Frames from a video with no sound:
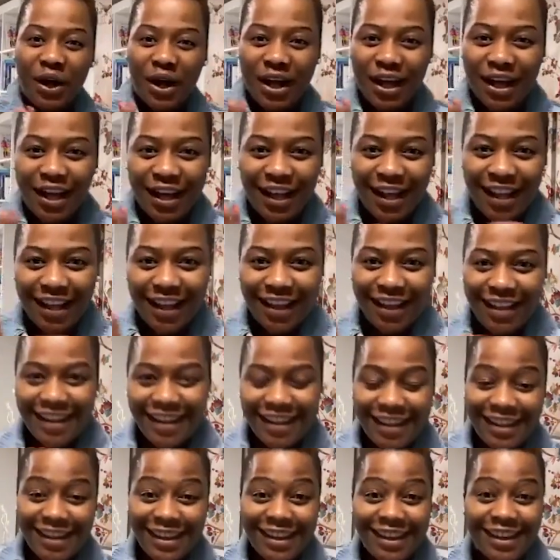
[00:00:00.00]

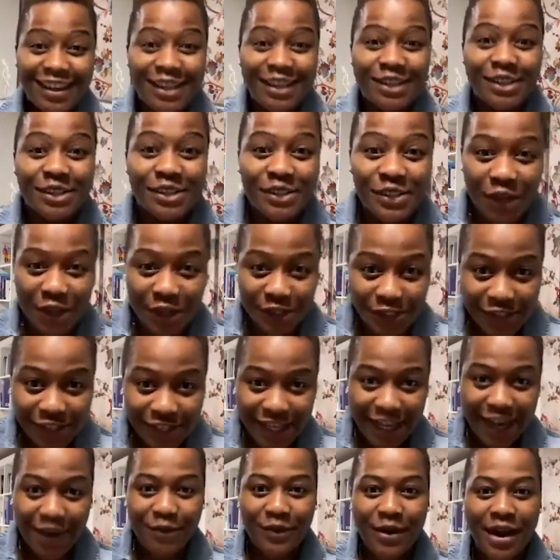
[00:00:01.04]
Whoa! So
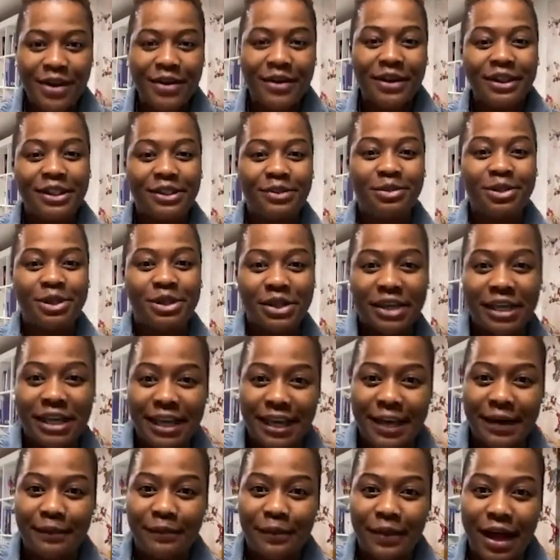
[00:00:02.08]
today we're going to be
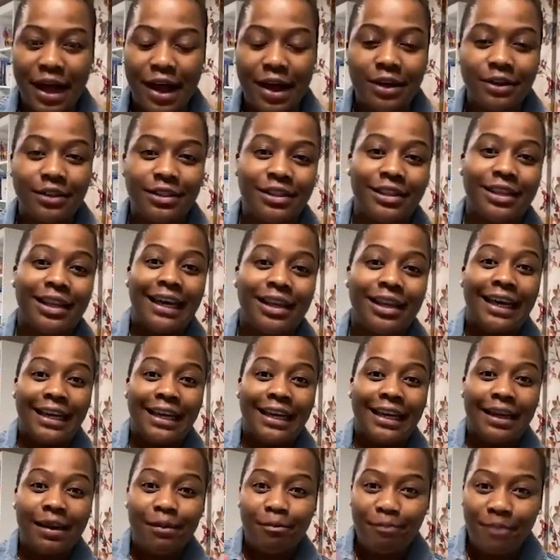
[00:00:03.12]
talking about
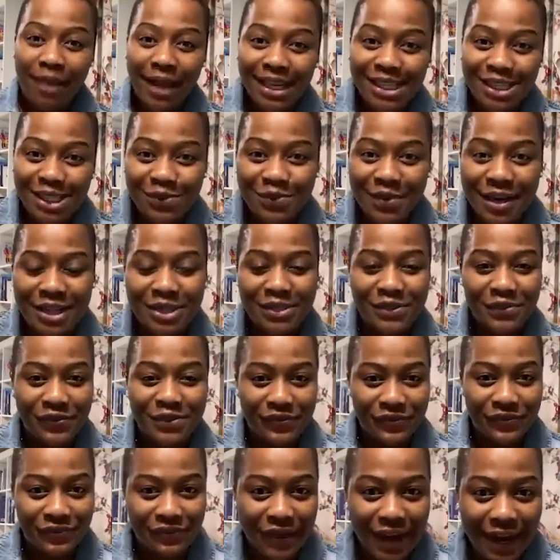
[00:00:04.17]
the best way
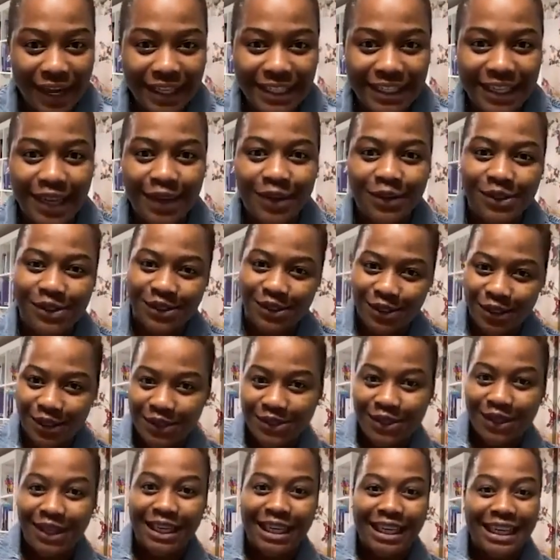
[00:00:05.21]
to find out
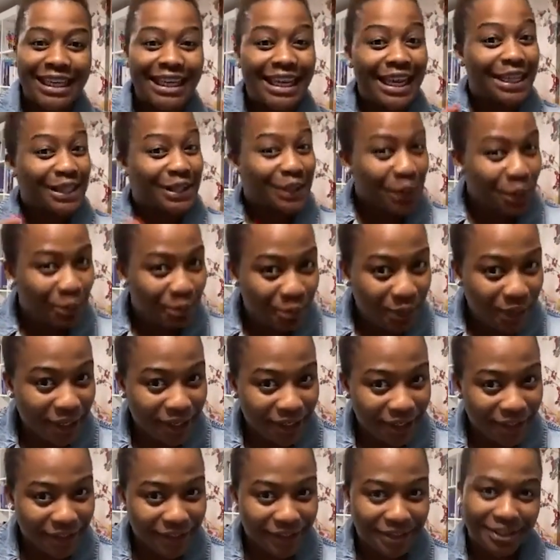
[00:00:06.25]
Doctor Linda's
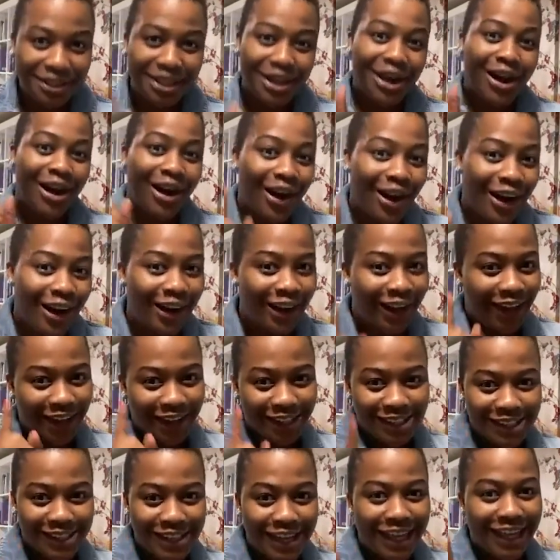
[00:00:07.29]
opinion on
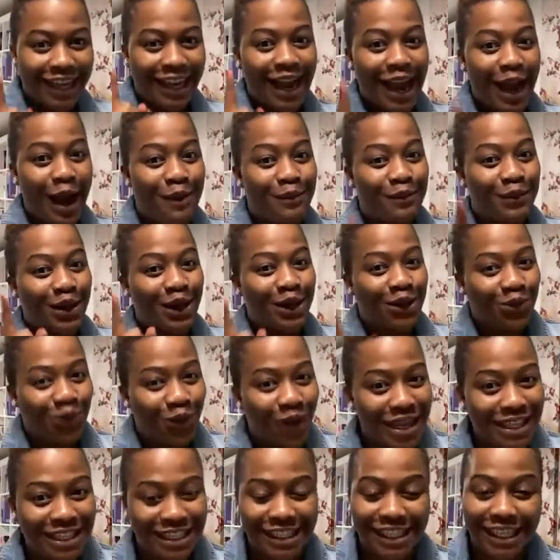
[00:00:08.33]
your study
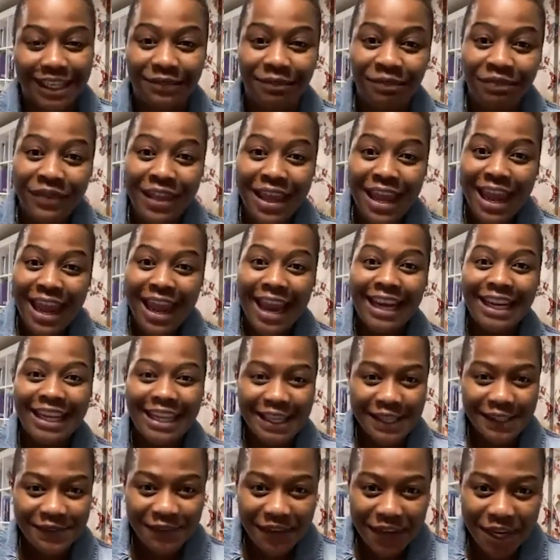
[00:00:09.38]
abroad question. And
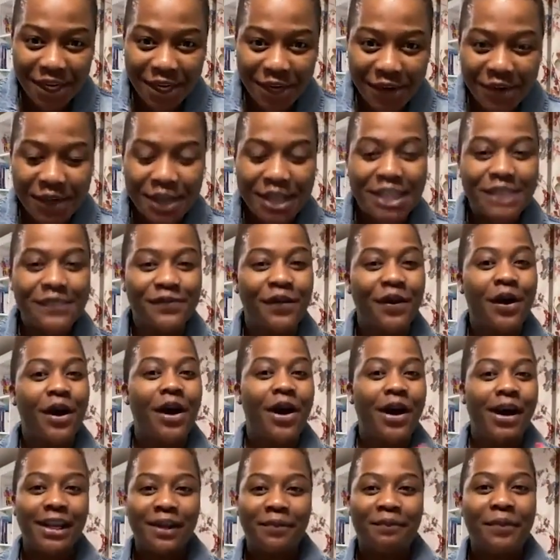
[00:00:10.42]
this video is for
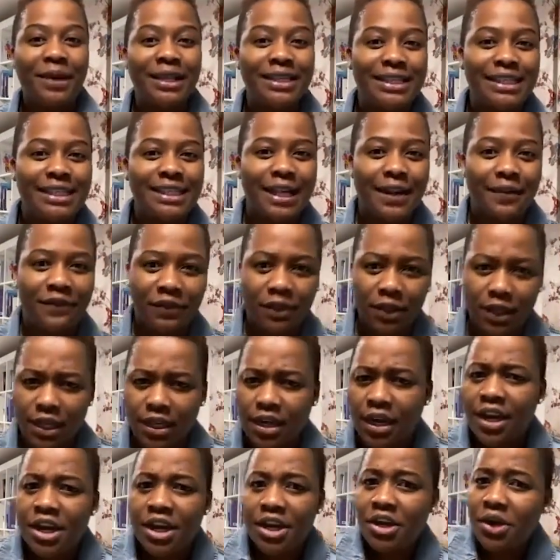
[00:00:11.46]
all the persons that feel
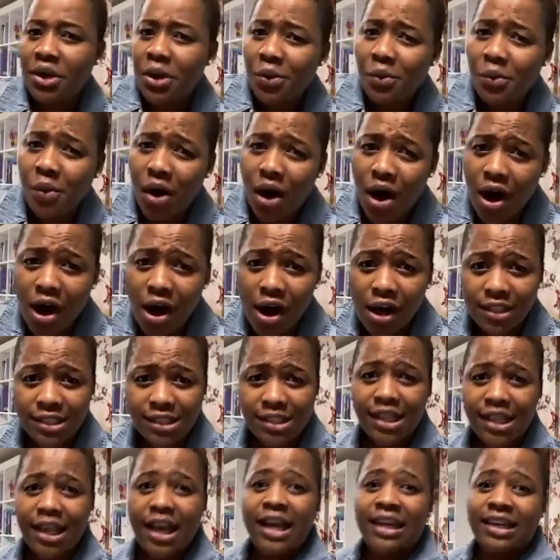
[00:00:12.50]
like, you know what,
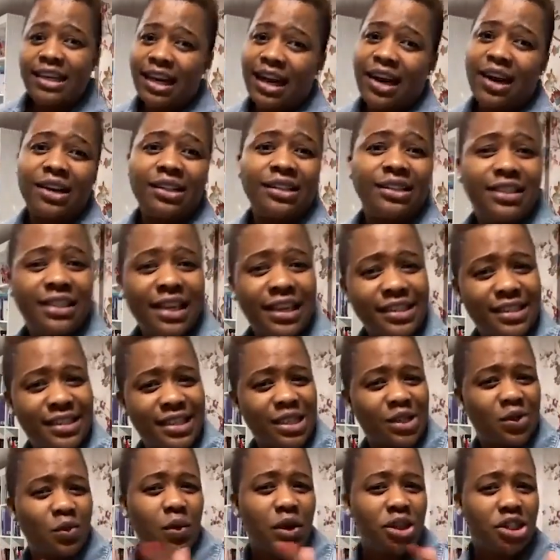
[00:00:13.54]
there, there's
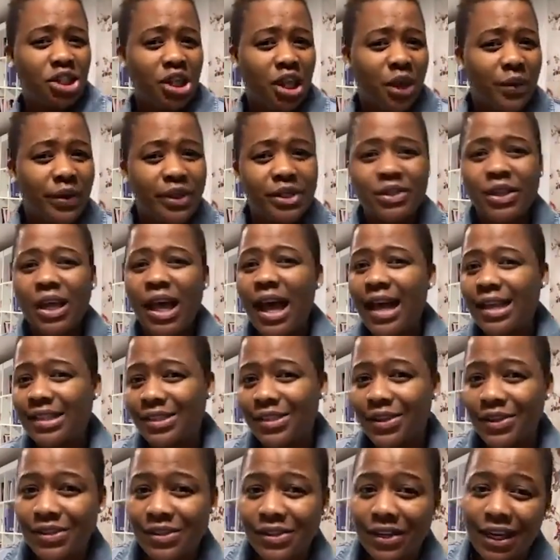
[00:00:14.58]
this question I want to
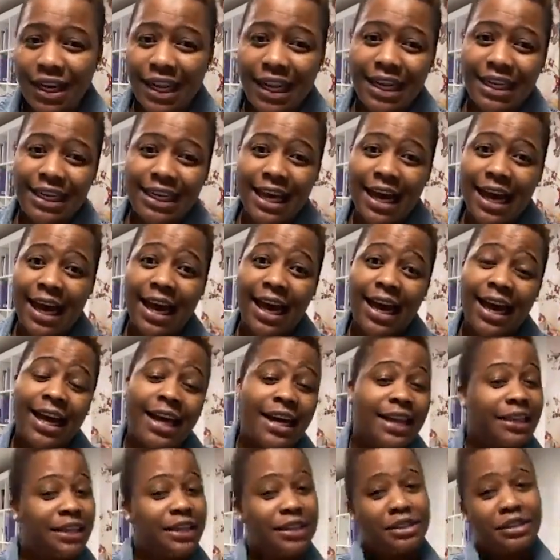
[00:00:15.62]
ask Doctor Linda,
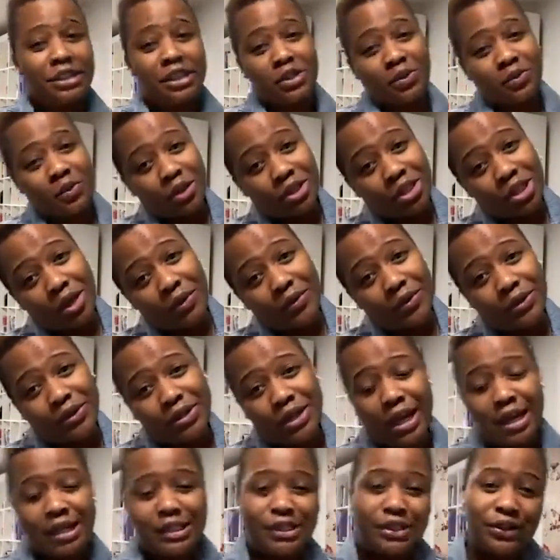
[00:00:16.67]
there's this question I want
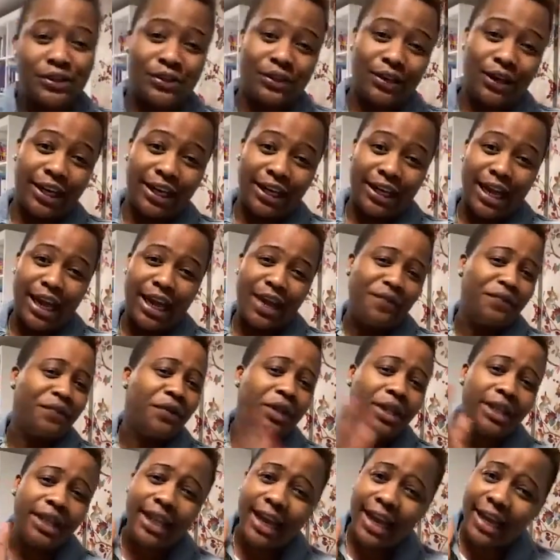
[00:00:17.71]
to ask Doctor Linda, if
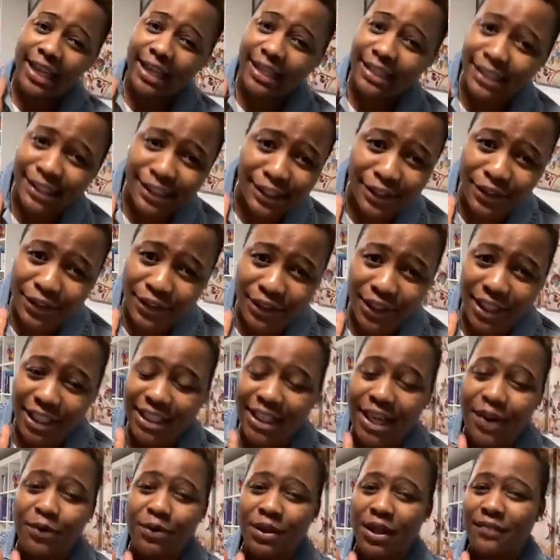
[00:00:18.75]
only I can see Doctor
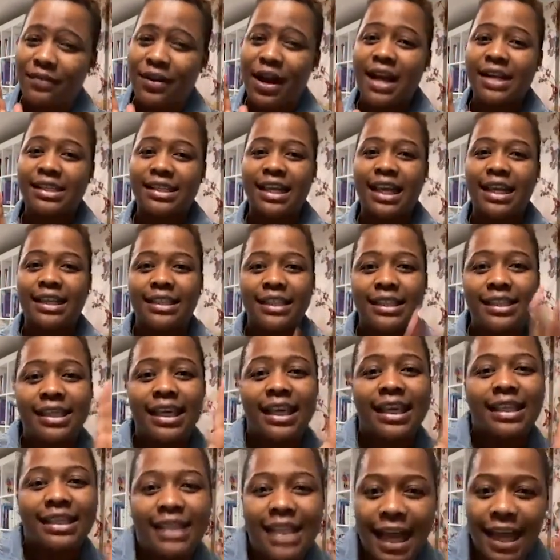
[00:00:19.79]
Linda, I will have asked her this,
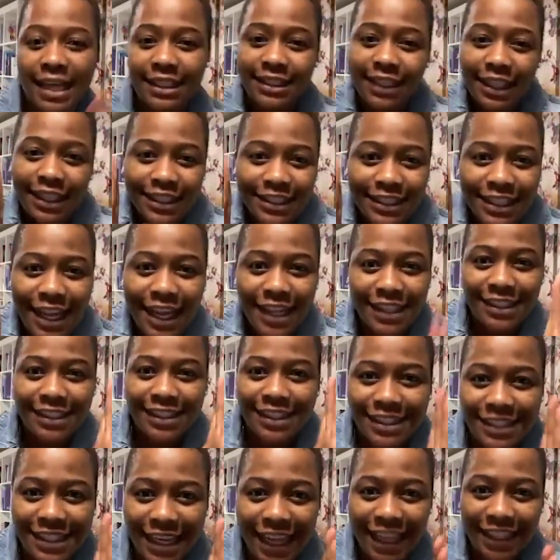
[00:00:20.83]
that,
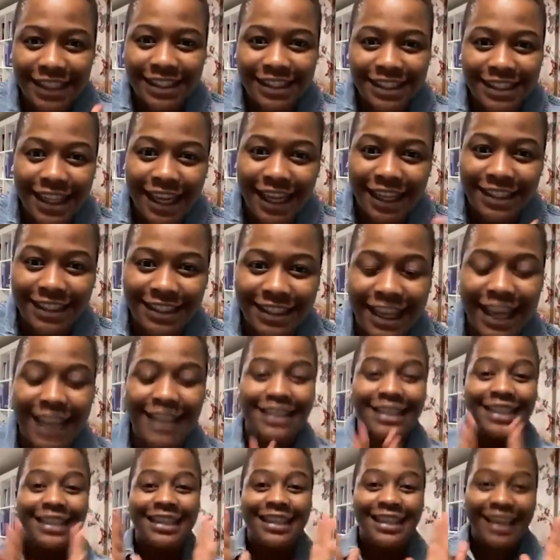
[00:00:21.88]
that, that, that,
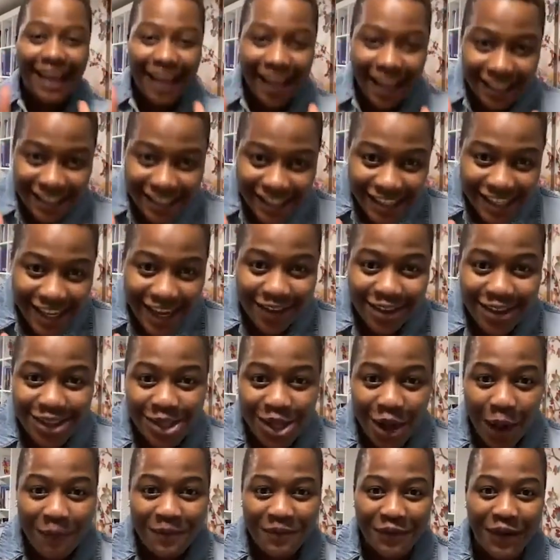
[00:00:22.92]
that. Yes, there
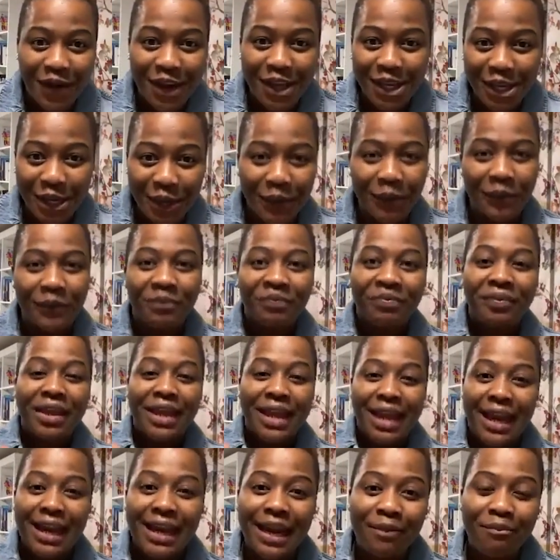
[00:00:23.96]
is hope for you.
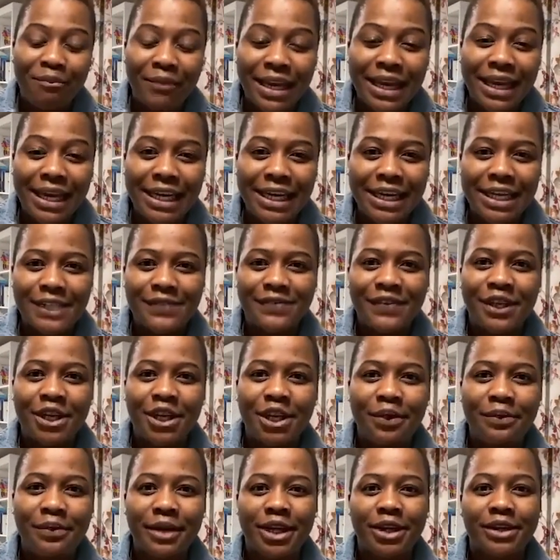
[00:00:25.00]
And I'm making this
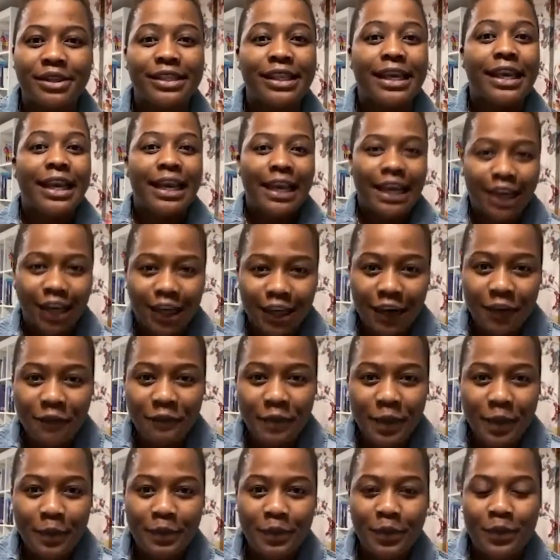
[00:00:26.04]
video because a lot
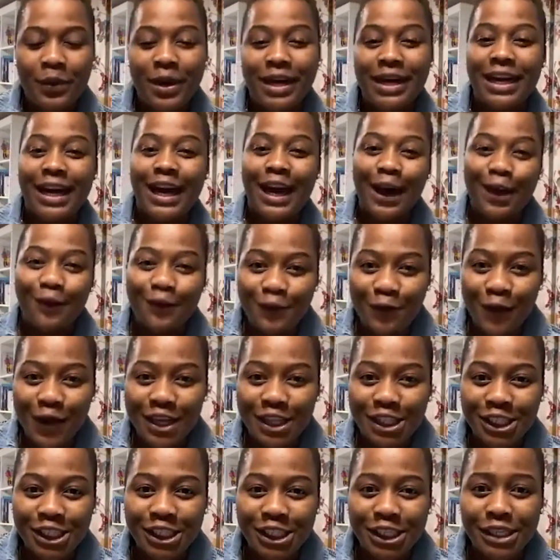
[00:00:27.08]
of people, when they have
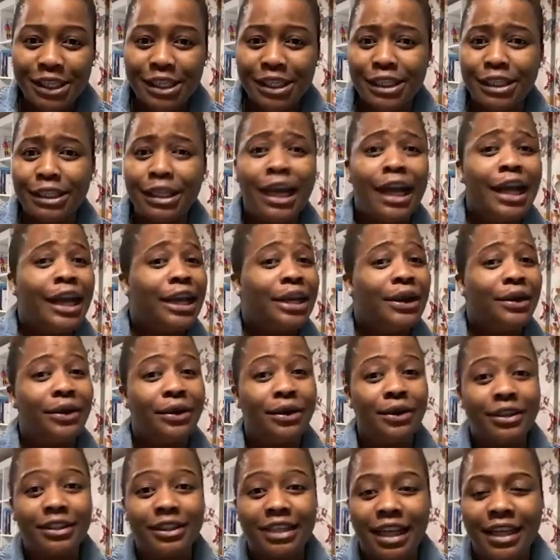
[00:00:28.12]
questions, you
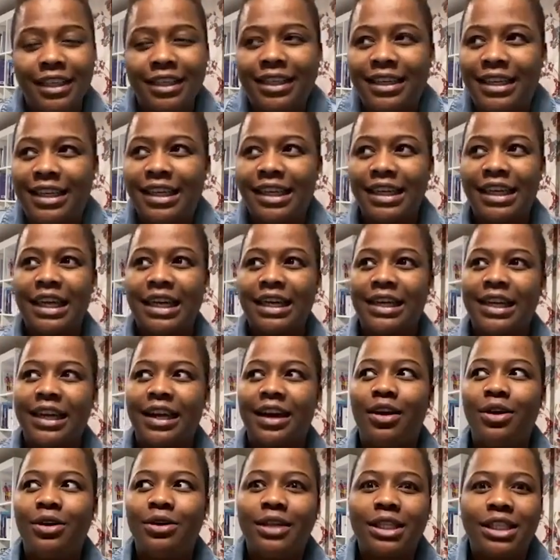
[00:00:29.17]
know, they,
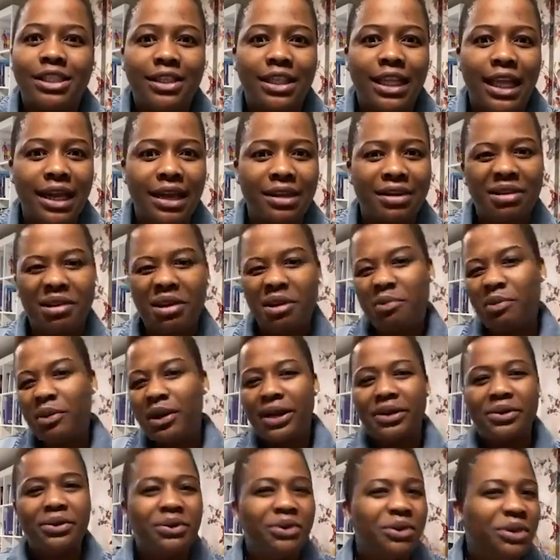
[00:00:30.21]
they always feel like, oh,
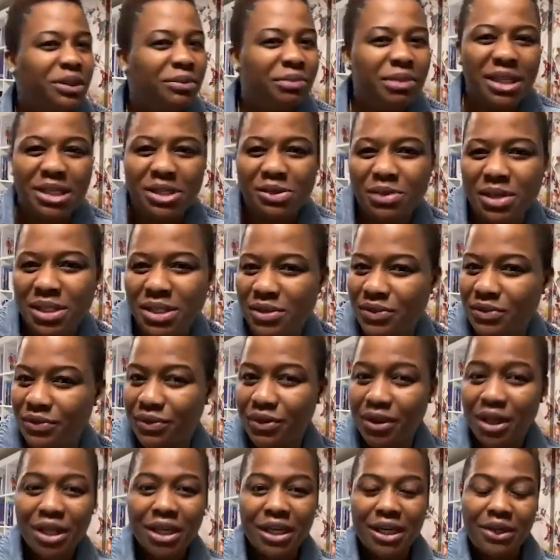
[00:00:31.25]
but I don't know the best way to,
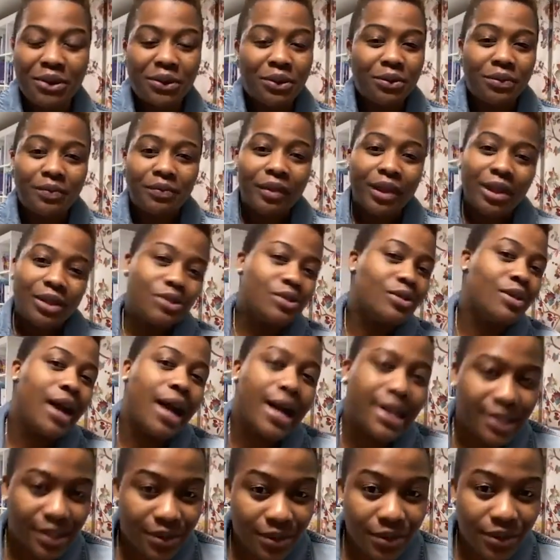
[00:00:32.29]
you know, to
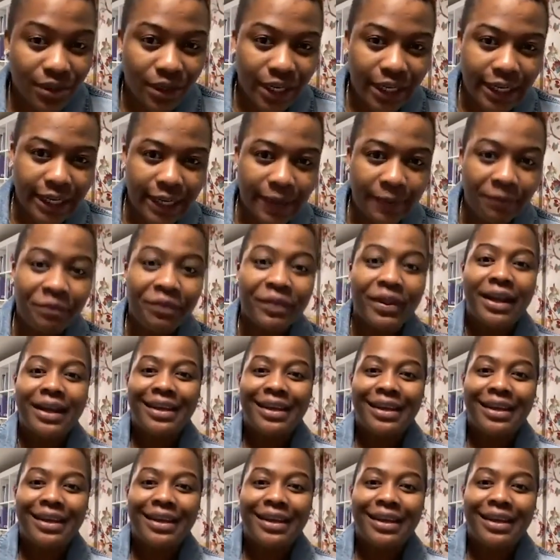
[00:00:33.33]
ask Doctor Linda.